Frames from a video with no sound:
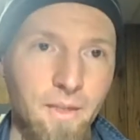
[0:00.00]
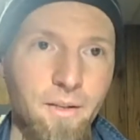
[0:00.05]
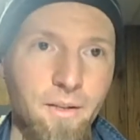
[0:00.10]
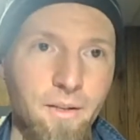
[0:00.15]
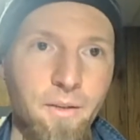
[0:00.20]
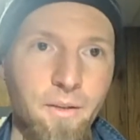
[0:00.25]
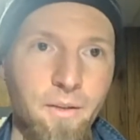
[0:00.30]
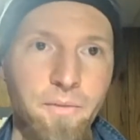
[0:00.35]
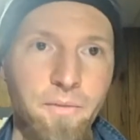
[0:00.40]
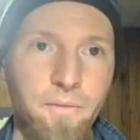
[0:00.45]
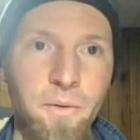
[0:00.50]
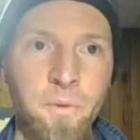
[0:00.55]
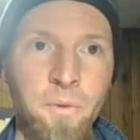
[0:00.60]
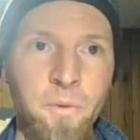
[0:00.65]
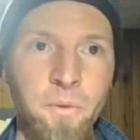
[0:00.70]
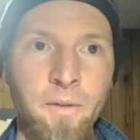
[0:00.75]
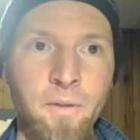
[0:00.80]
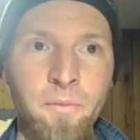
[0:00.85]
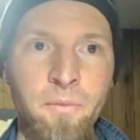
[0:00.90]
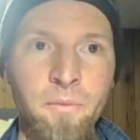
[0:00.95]
The federal
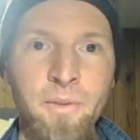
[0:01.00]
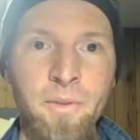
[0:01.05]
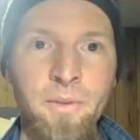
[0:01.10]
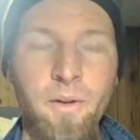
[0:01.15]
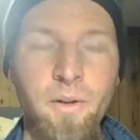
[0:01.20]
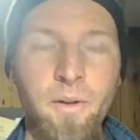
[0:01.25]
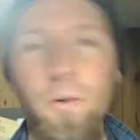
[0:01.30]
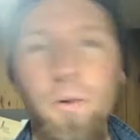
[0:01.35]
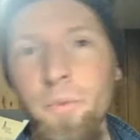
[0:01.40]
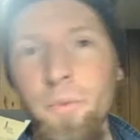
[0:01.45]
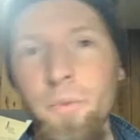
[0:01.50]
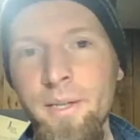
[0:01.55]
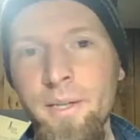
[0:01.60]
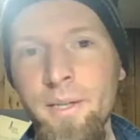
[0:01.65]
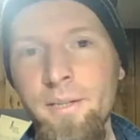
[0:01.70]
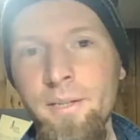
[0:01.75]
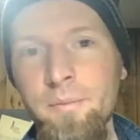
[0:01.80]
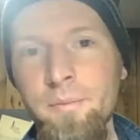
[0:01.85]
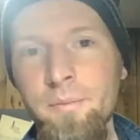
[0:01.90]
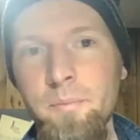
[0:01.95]
government
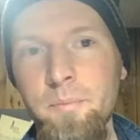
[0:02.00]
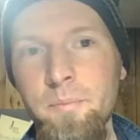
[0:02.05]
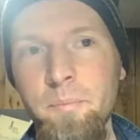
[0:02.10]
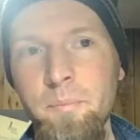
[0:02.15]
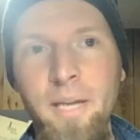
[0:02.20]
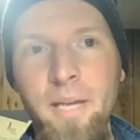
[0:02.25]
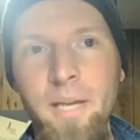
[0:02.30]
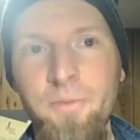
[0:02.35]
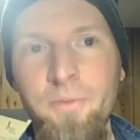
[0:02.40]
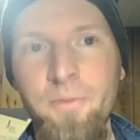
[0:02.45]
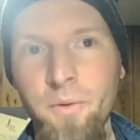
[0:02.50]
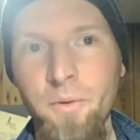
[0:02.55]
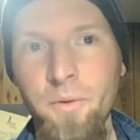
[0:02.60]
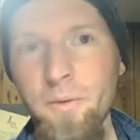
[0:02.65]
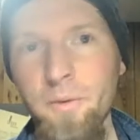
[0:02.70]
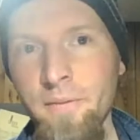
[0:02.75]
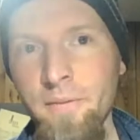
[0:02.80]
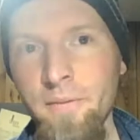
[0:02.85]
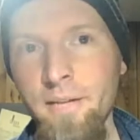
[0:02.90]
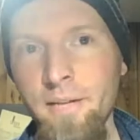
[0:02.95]
already paid for all
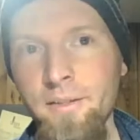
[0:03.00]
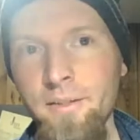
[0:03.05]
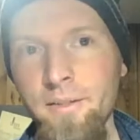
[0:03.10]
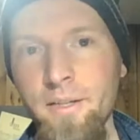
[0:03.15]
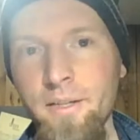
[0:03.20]
of that.